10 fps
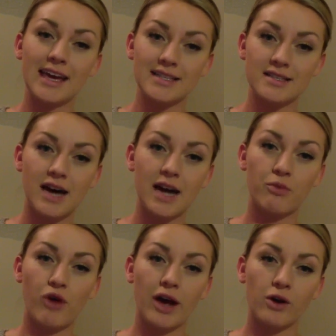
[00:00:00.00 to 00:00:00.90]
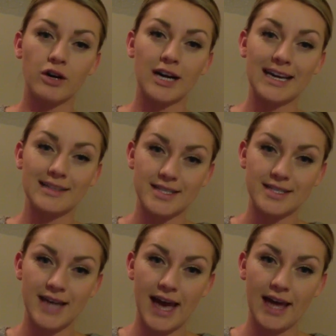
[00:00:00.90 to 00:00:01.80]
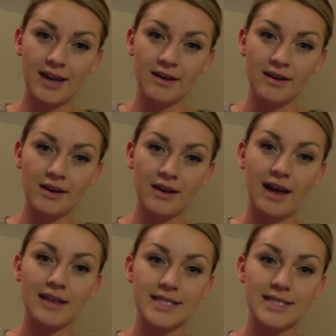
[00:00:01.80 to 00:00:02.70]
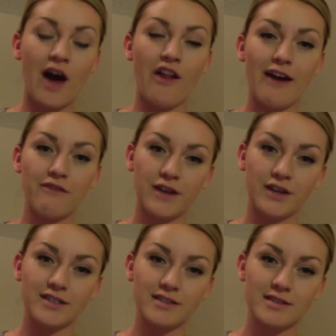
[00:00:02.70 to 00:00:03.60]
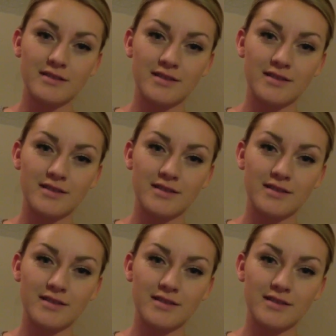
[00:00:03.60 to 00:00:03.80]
it's not a priority instead and see how that feels.